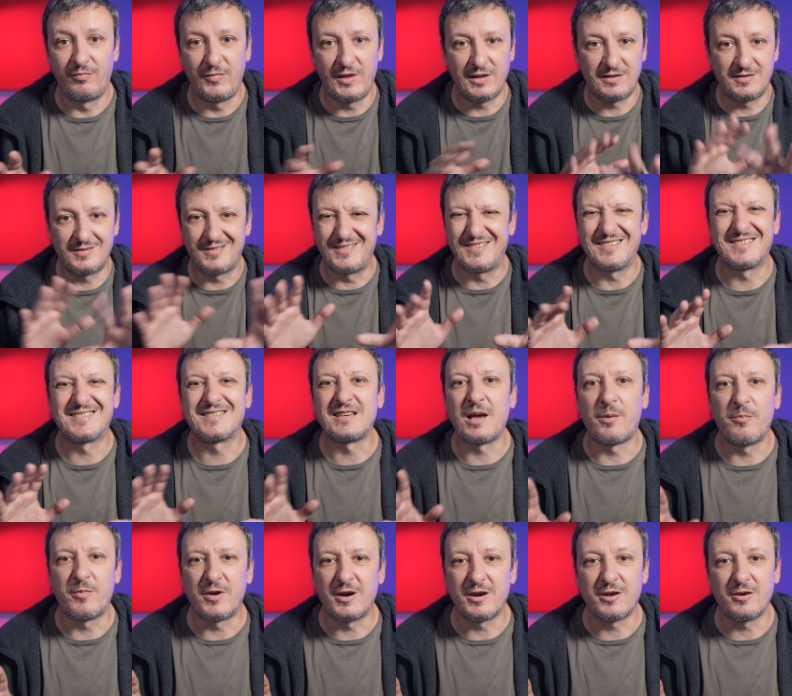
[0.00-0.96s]
That's the
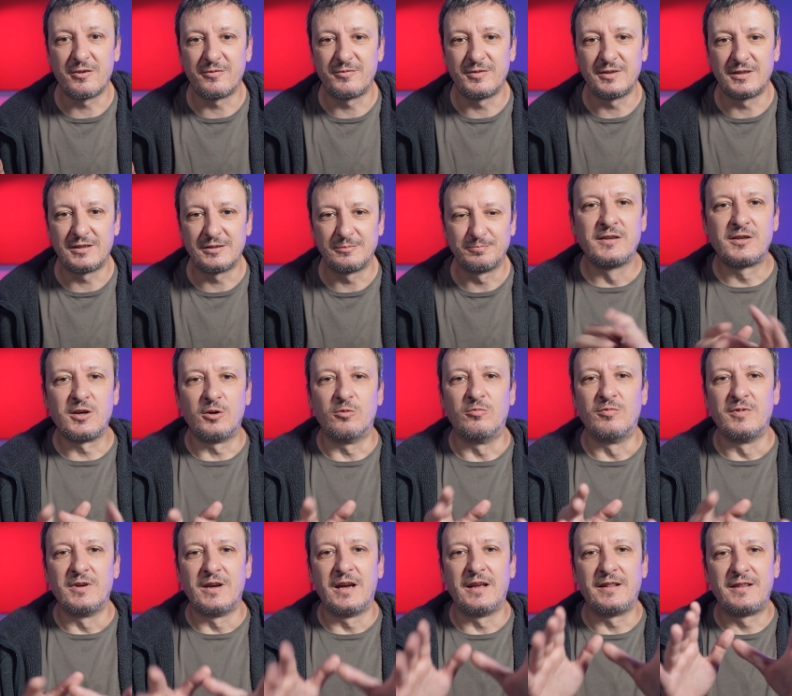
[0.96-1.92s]
summary of it.
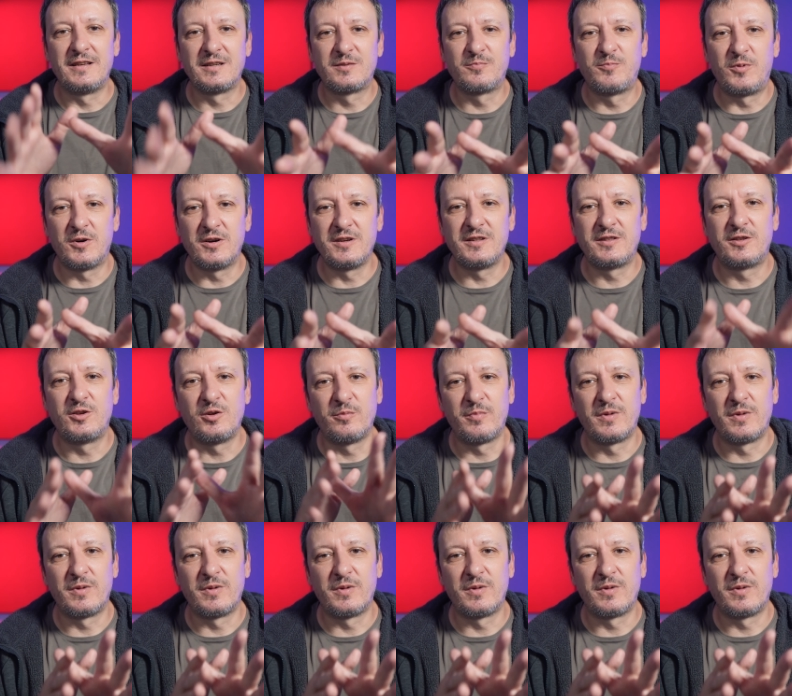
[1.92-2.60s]
So at this point,